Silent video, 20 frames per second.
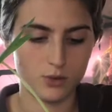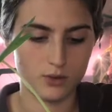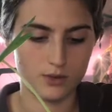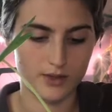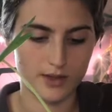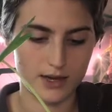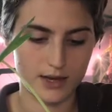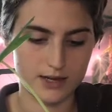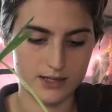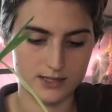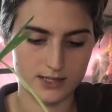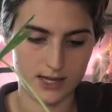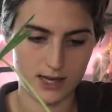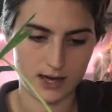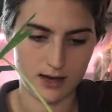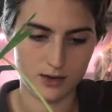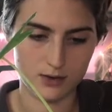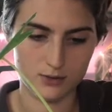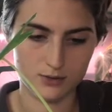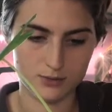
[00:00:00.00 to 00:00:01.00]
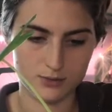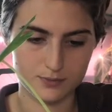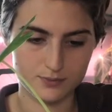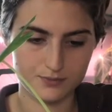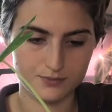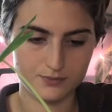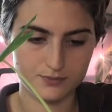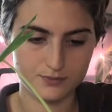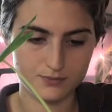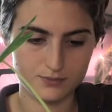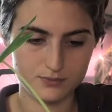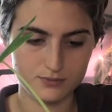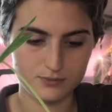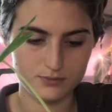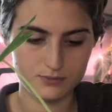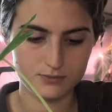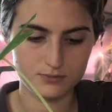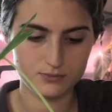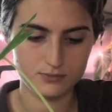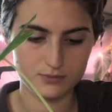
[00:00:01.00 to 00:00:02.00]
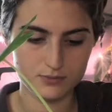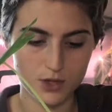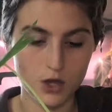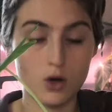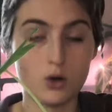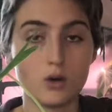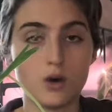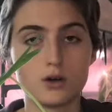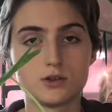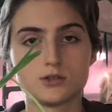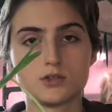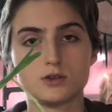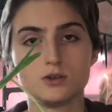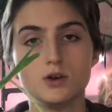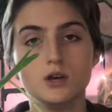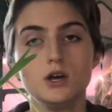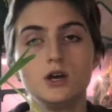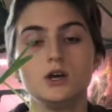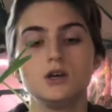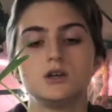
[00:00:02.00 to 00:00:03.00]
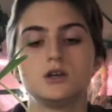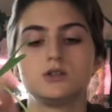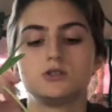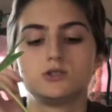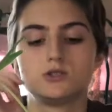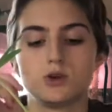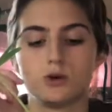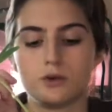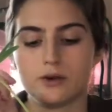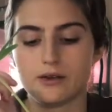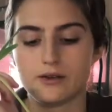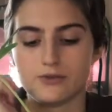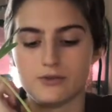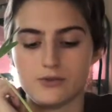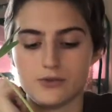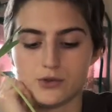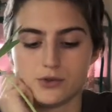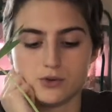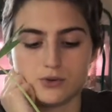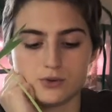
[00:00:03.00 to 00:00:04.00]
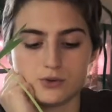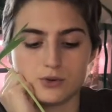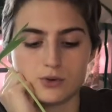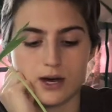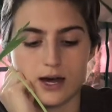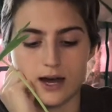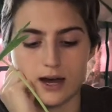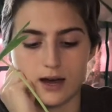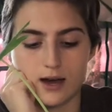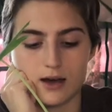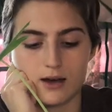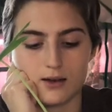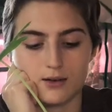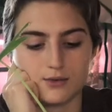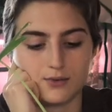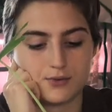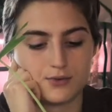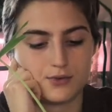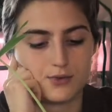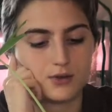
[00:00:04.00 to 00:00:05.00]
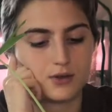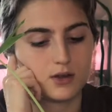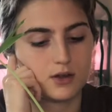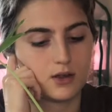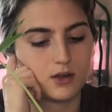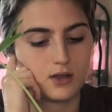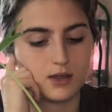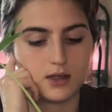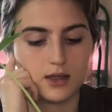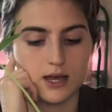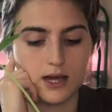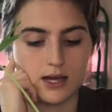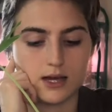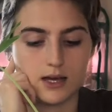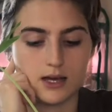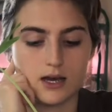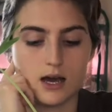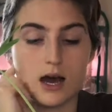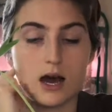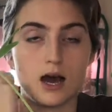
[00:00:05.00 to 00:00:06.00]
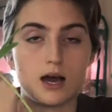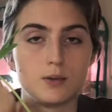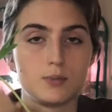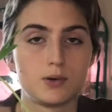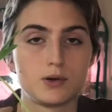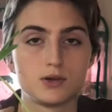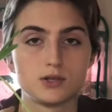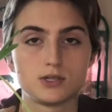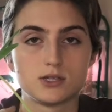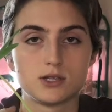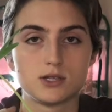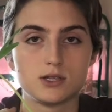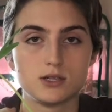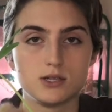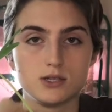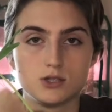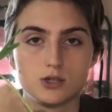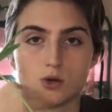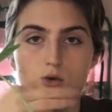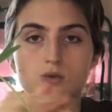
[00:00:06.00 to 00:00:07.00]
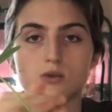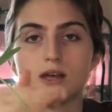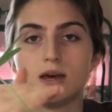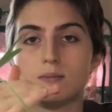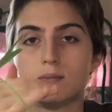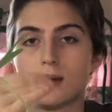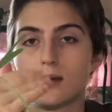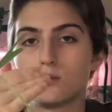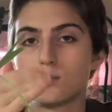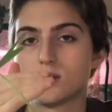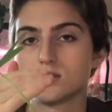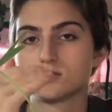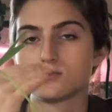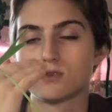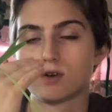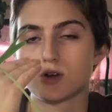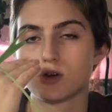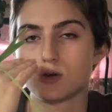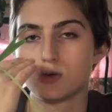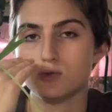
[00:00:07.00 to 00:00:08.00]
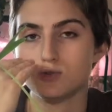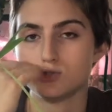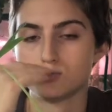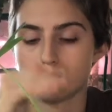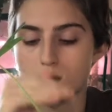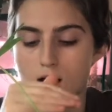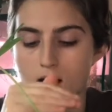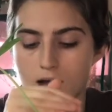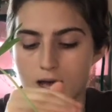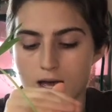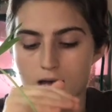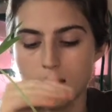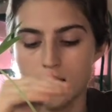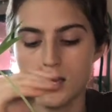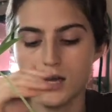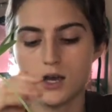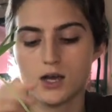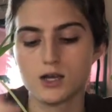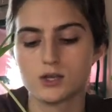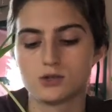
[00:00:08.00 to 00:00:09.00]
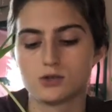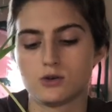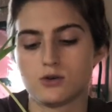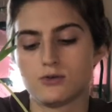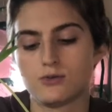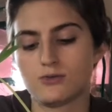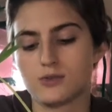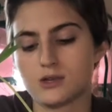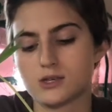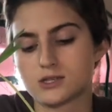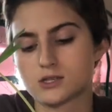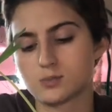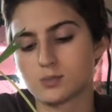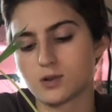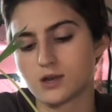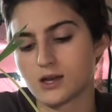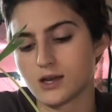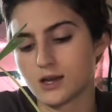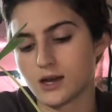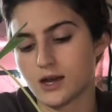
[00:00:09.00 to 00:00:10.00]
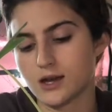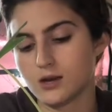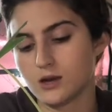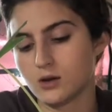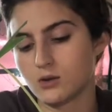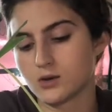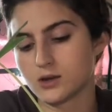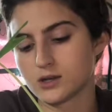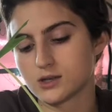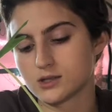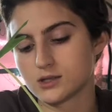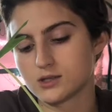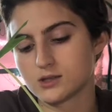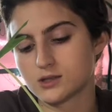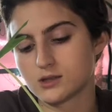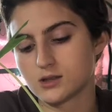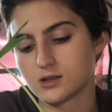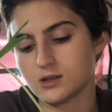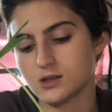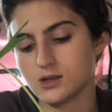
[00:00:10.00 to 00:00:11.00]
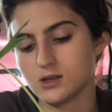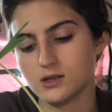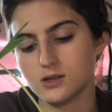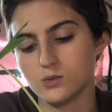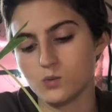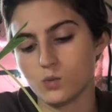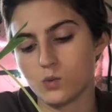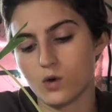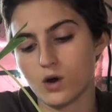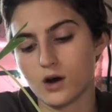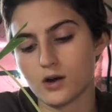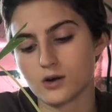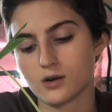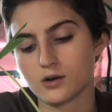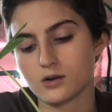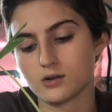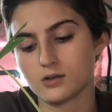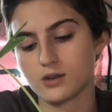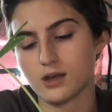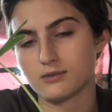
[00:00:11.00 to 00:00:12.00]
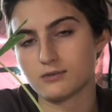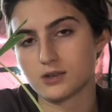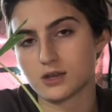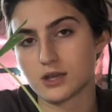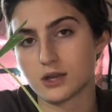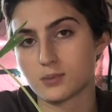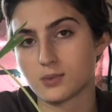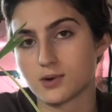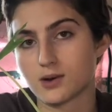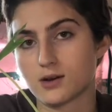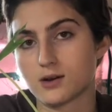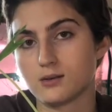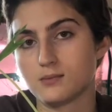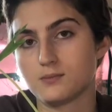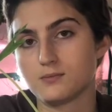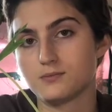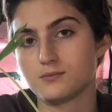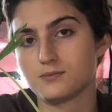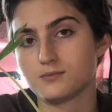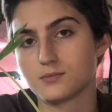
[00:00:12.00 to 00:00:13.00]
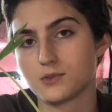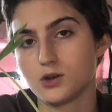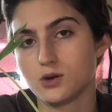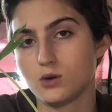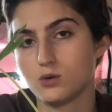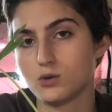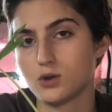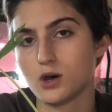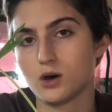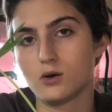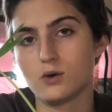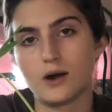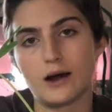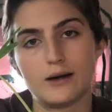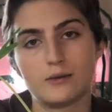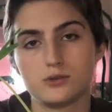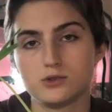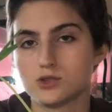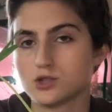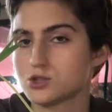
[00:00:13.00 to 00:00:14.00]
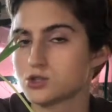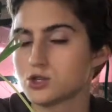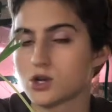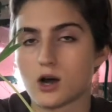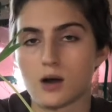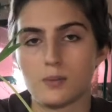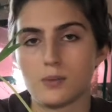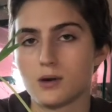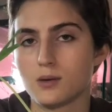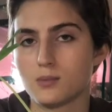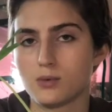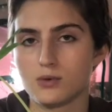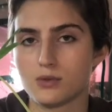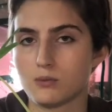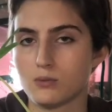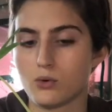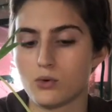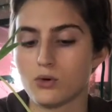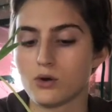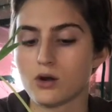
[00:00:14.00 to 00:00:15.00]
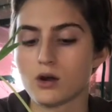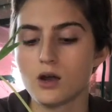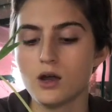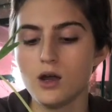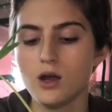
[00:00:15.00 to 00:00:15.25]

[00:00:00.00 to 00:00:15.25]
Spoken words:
that is how. Oh, also, so if you have leca, I personally don't let my reservoir go dry. So if this plant, I notice the water level at the bottom go low, I will just top it up with more.